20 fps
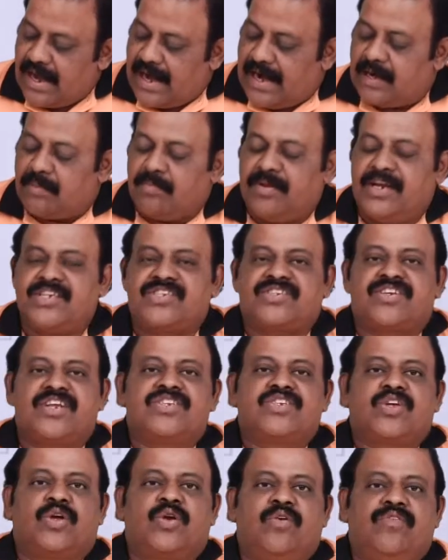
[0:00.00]

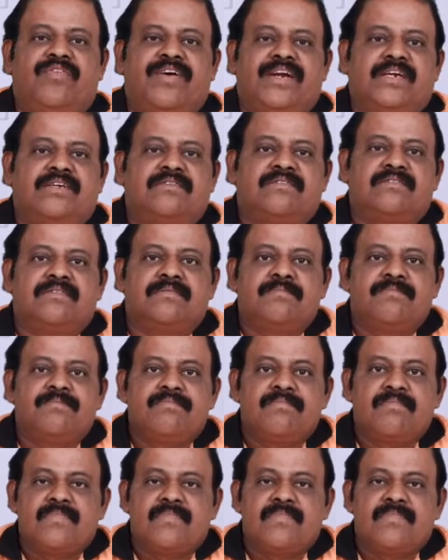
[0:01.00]
administration overheads,